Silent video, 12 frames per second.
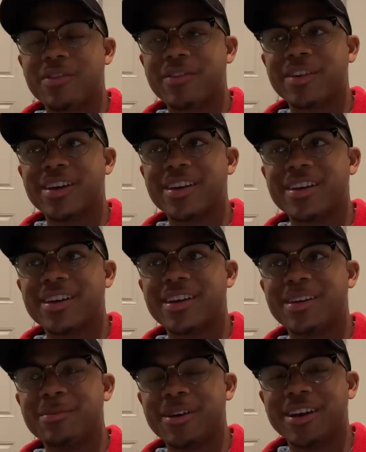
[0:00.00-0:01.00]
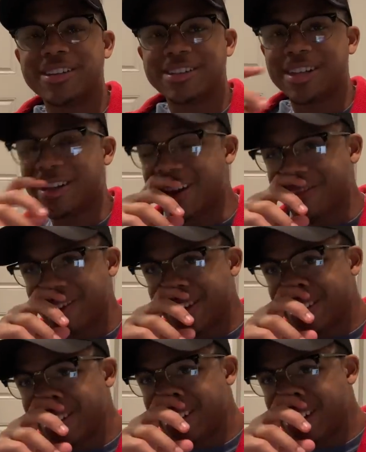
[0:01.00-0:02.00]
of it because it's
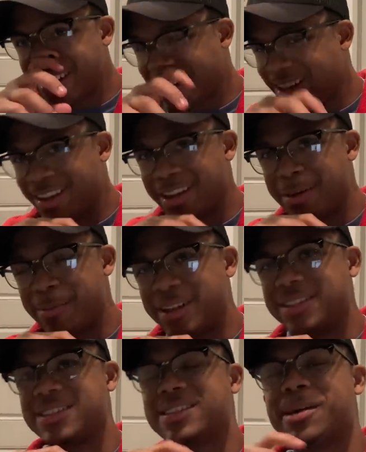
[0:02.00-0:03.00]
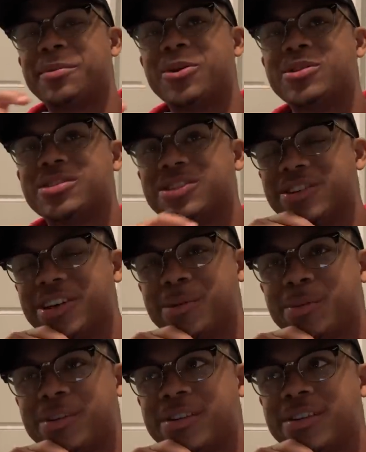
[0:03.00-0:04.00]
11 and it means it's time to go to sleep.
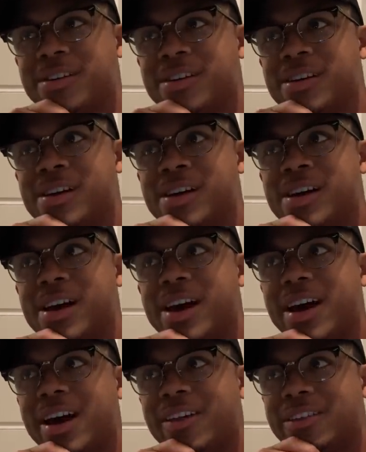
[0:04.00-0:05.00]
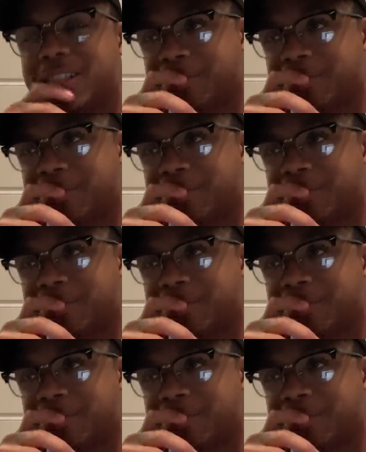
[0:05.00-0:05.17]
And this is